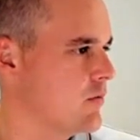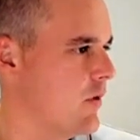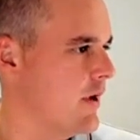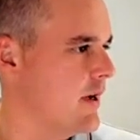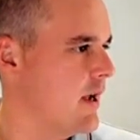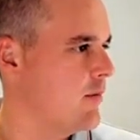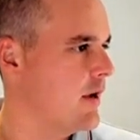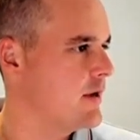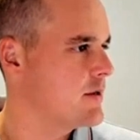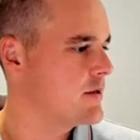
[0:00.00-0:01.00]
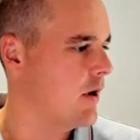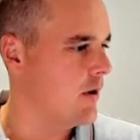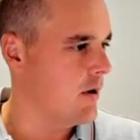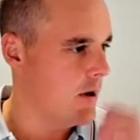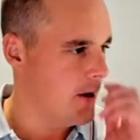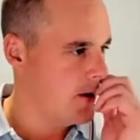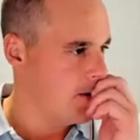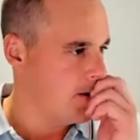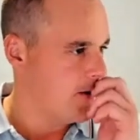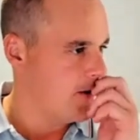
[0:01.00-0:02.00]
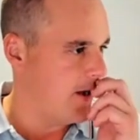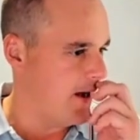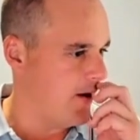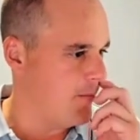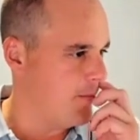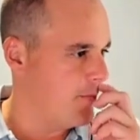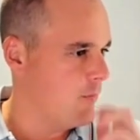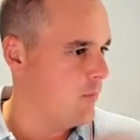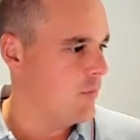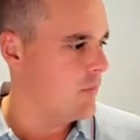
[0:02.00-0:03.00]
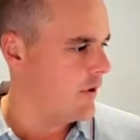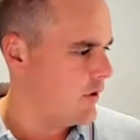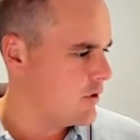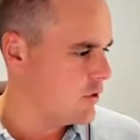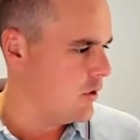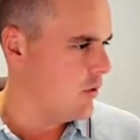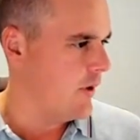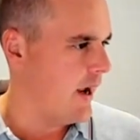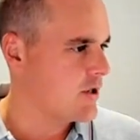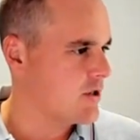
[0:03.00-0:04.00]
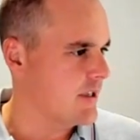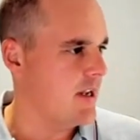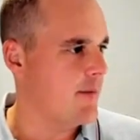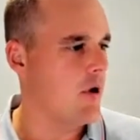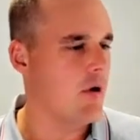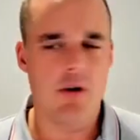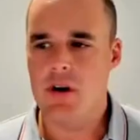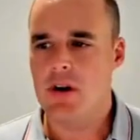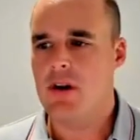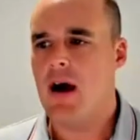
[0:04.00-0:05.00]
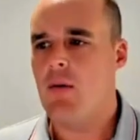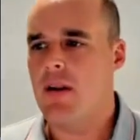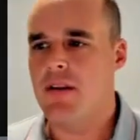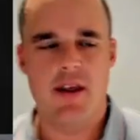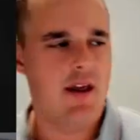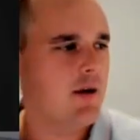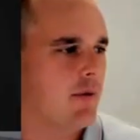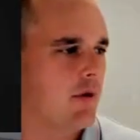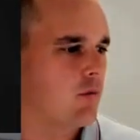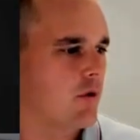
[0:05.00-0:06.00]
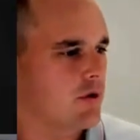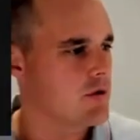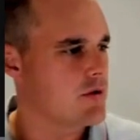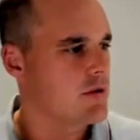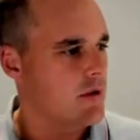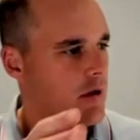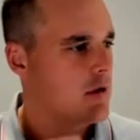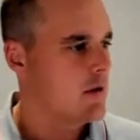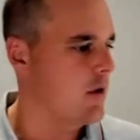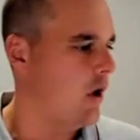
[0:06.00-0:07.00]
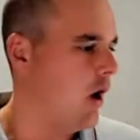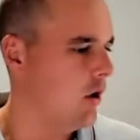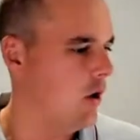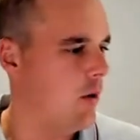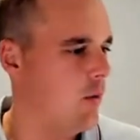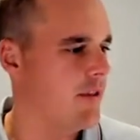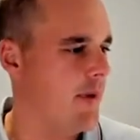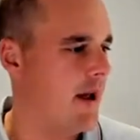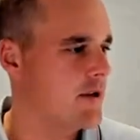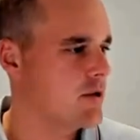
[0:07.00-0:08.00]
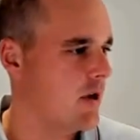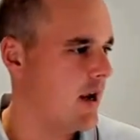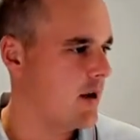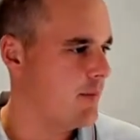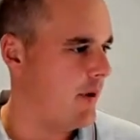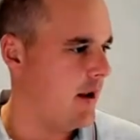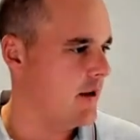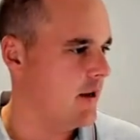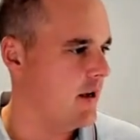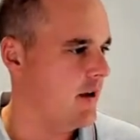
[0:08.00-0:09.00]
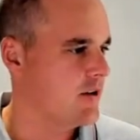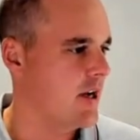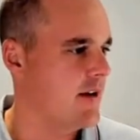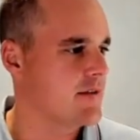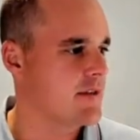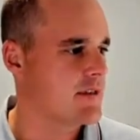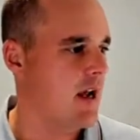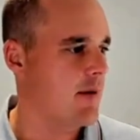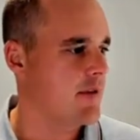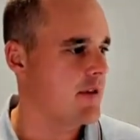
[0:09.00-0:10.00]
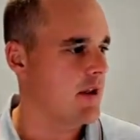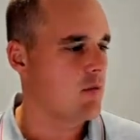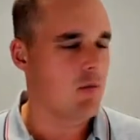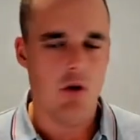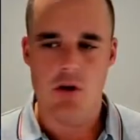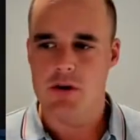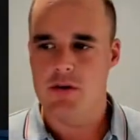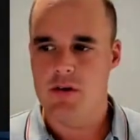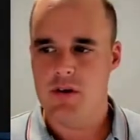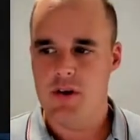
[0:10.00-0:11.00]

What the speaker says: the rename one. So I'm not sure we actually demoed it in that one there, but we used the highlight with the mouse drag, but it achieves the same thing.